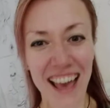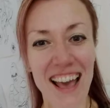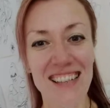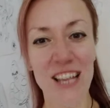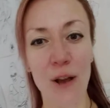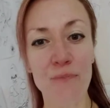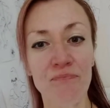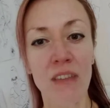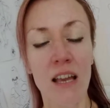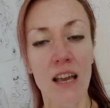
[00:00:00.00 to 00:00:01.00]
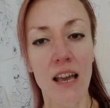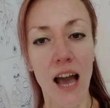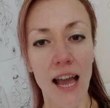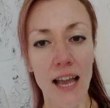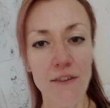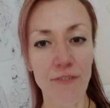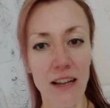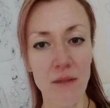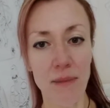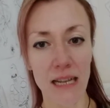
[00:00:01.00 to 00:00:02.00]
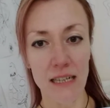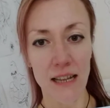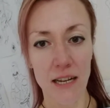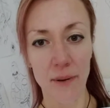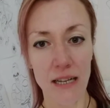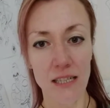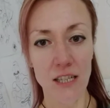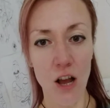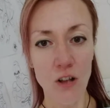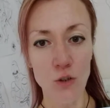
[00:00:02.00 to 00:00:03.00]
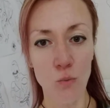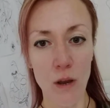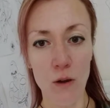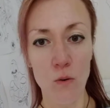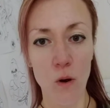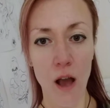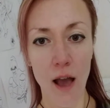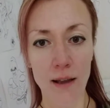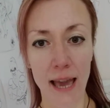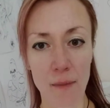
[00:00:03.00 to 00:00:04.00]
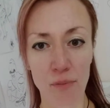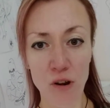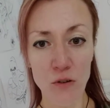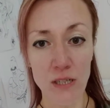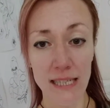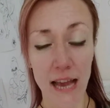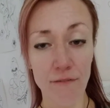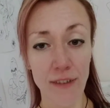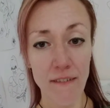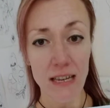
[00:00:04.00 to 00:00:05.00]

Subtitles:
So, if unimpeded, anyway, starch will get broken down very